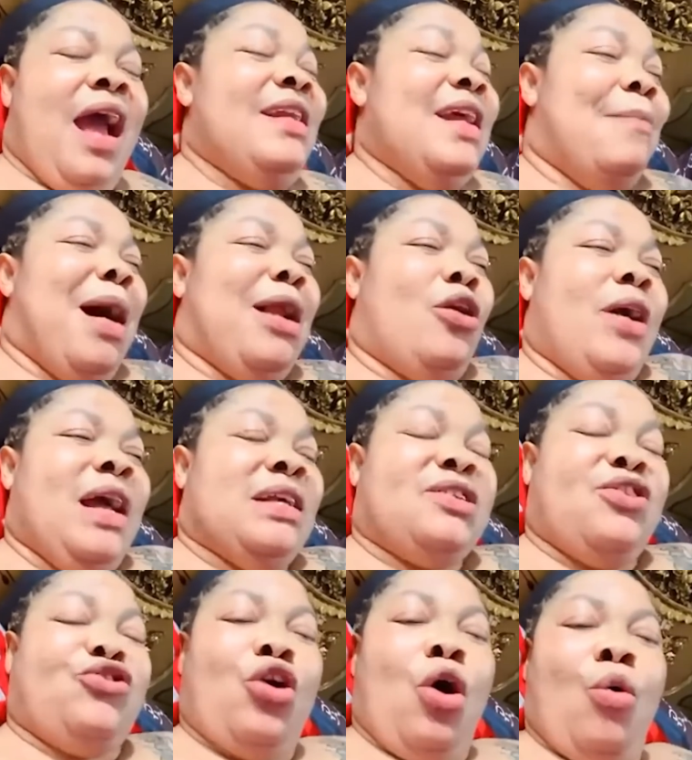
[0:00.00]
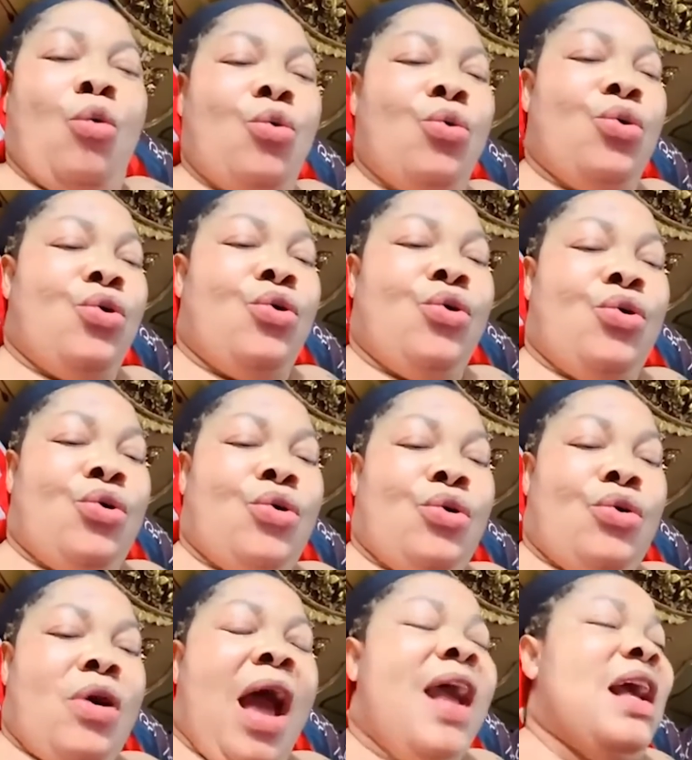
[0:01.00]
and your lawyers e choro
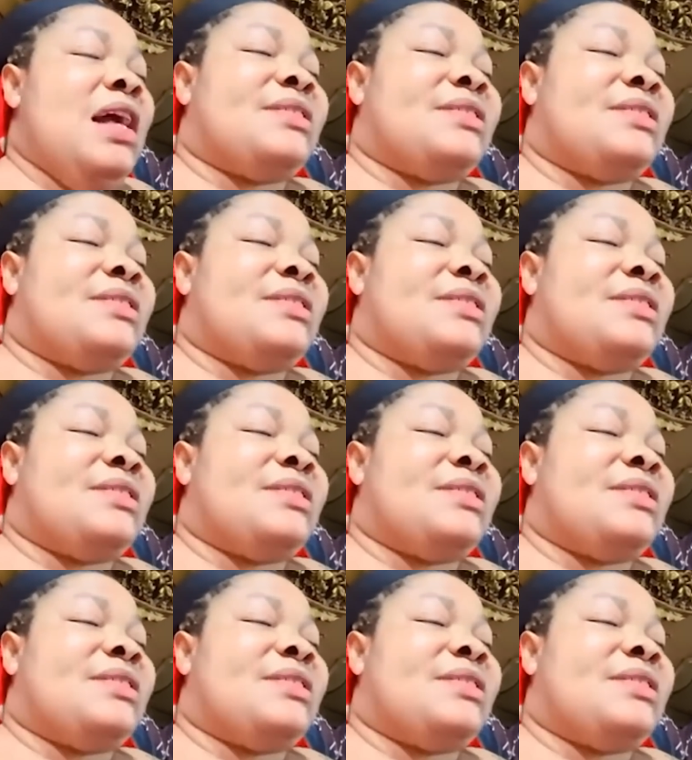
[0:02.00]
e